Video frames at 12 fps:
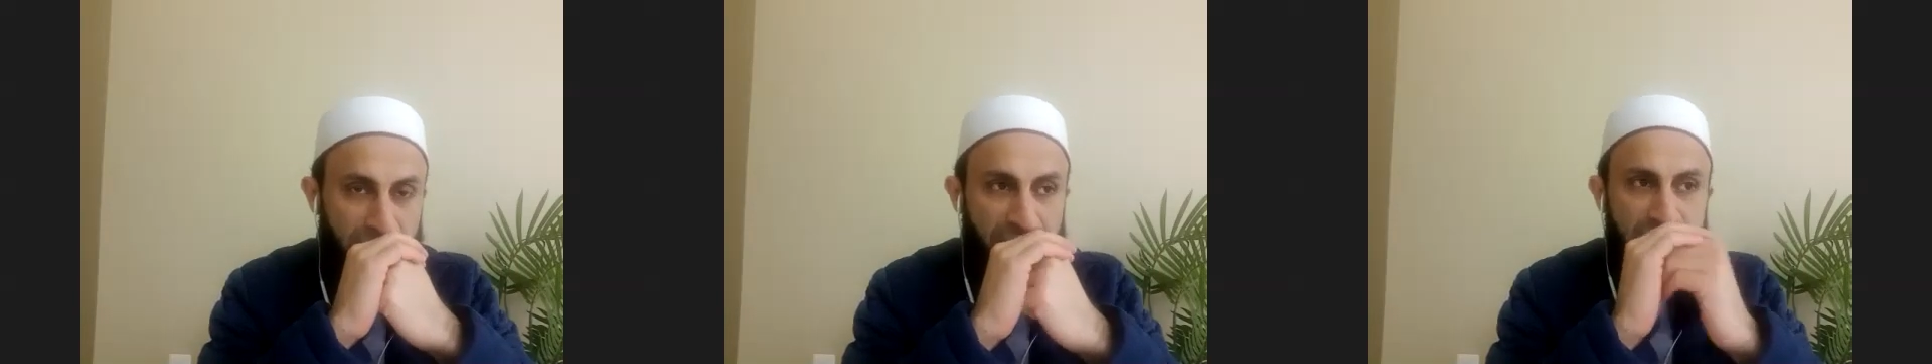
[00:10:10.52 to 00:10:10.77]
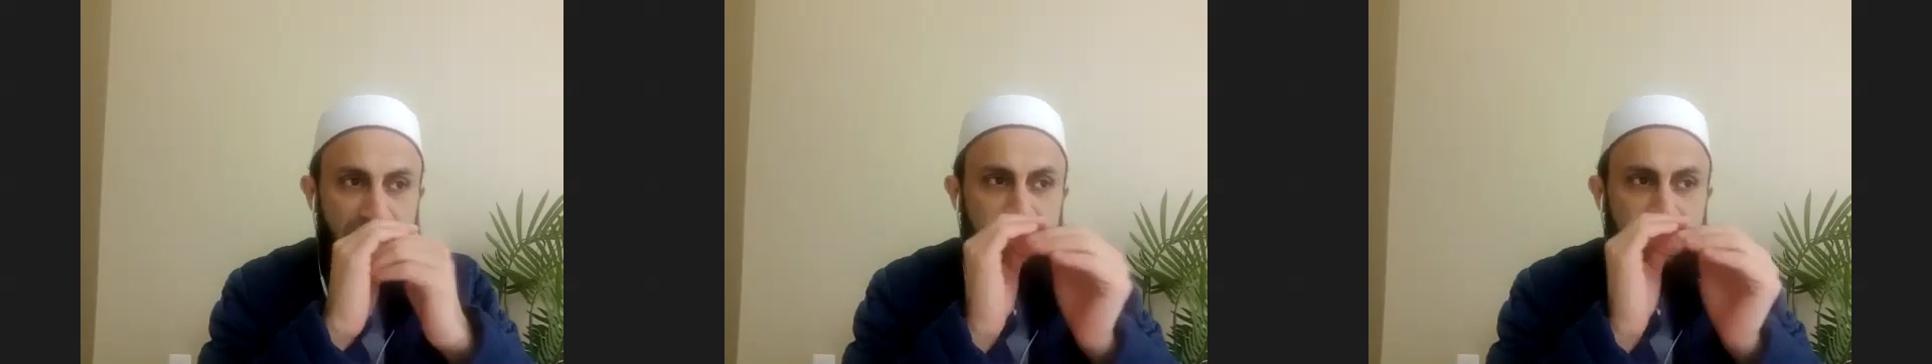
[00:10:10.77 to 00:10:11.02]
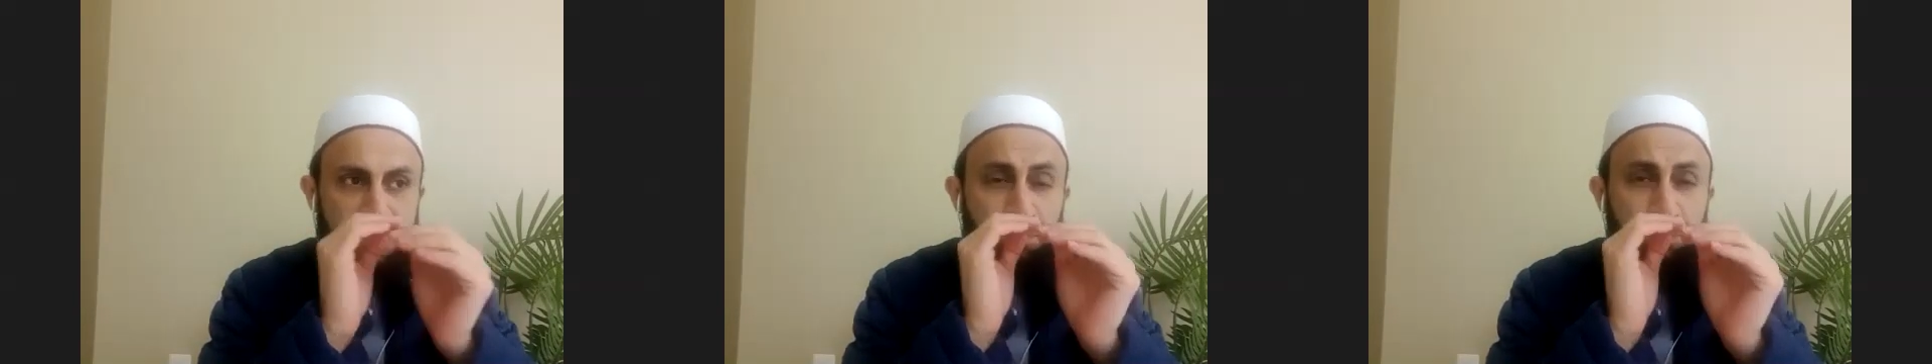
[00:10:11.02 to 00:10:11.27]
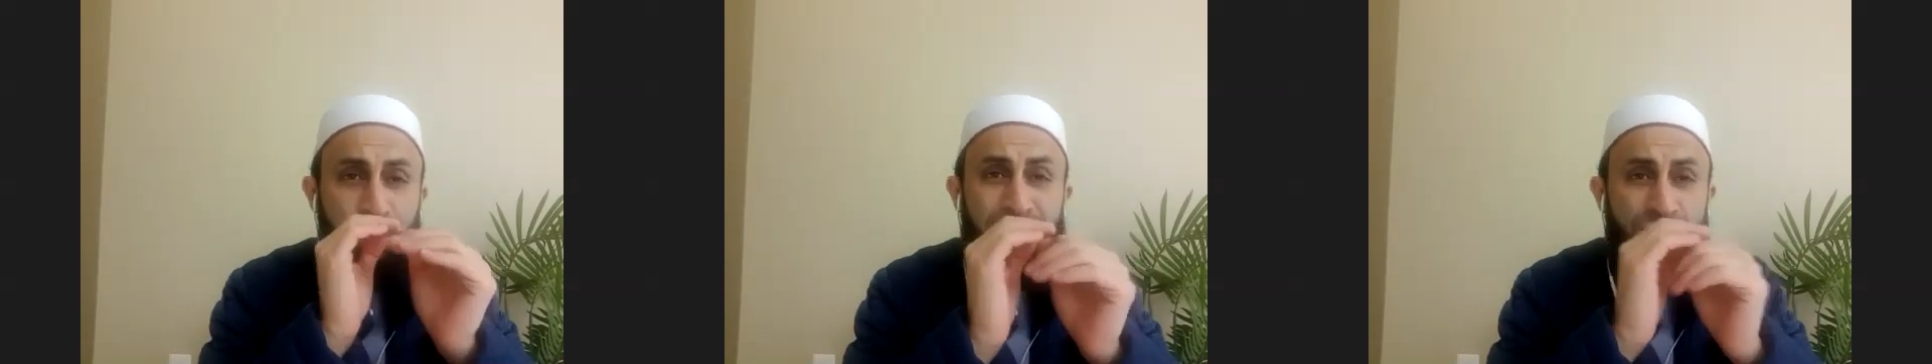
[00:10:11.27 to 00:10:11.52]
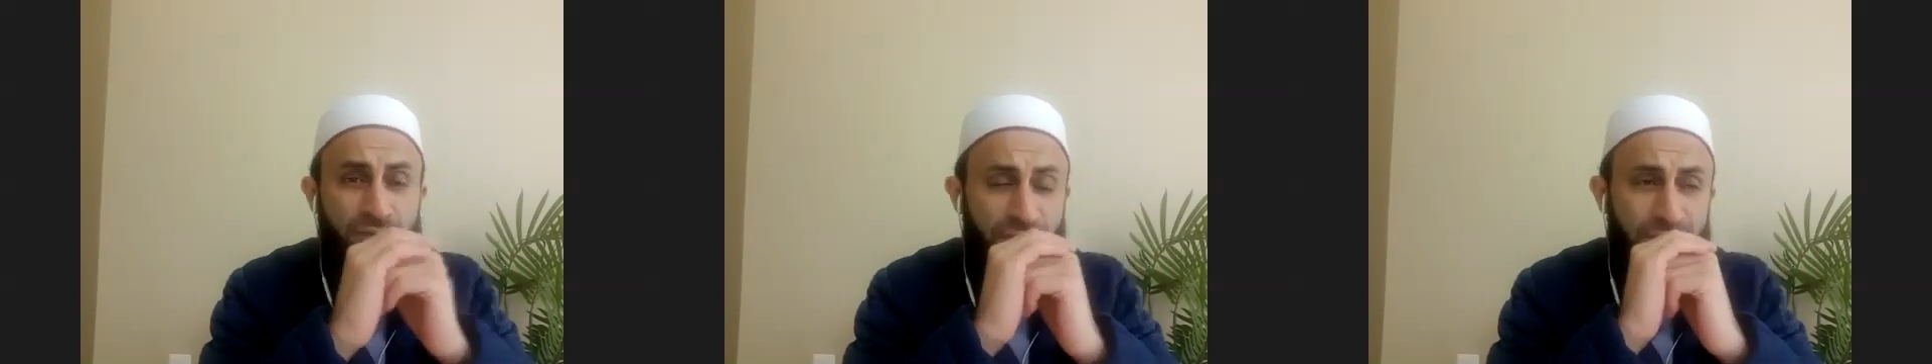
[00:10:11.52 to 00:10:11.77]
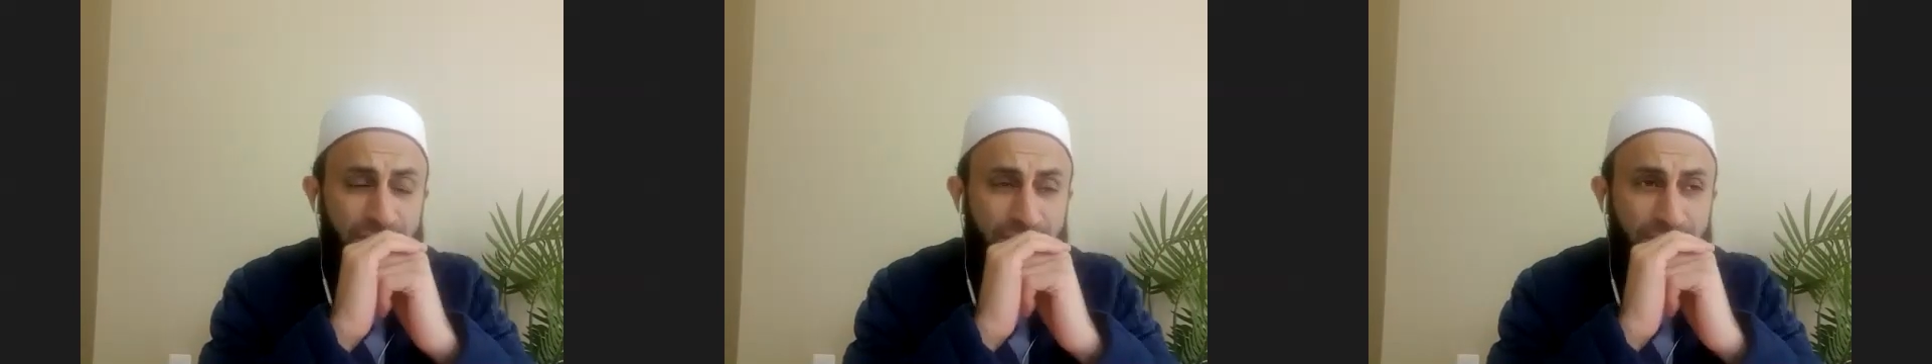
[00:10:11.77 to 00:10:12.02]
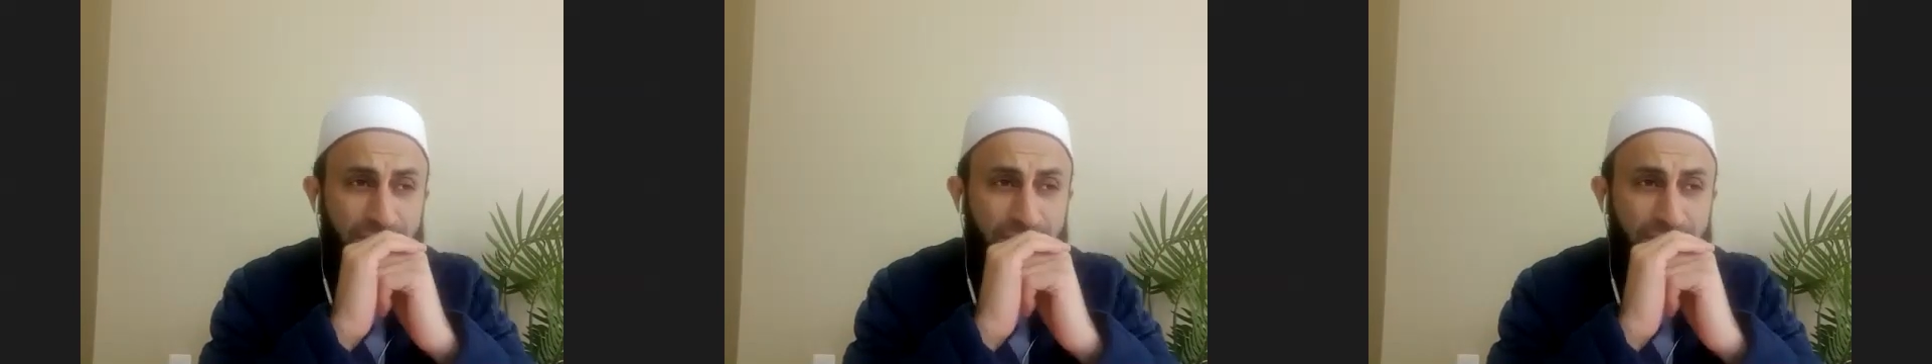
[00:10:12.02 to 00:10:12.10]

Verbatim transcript: and the temperature